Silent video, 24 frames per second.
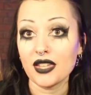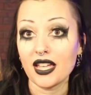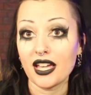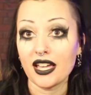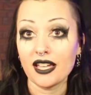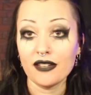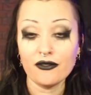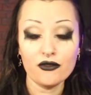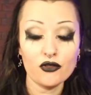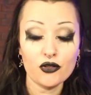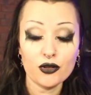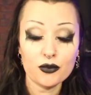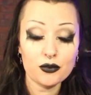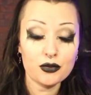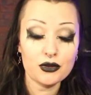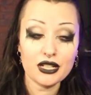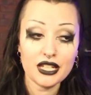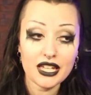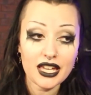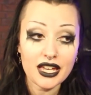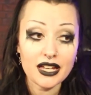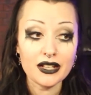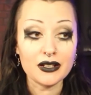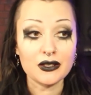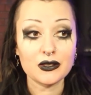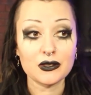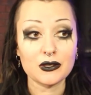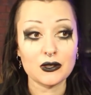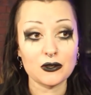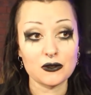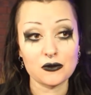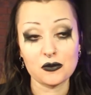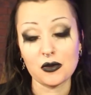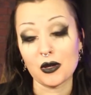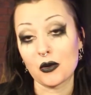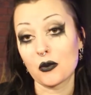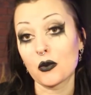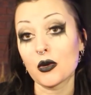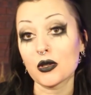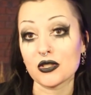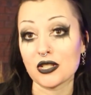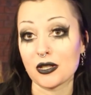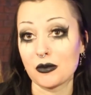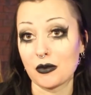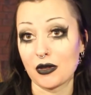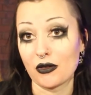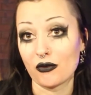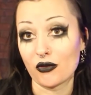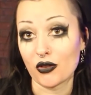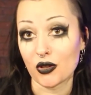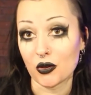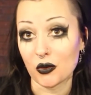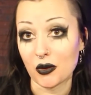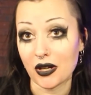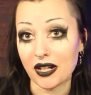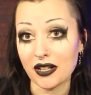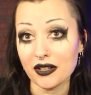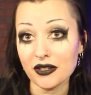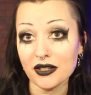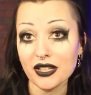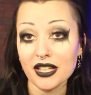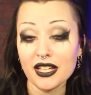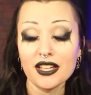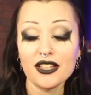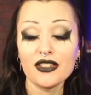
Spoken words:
everybody else who's been watching me for a while,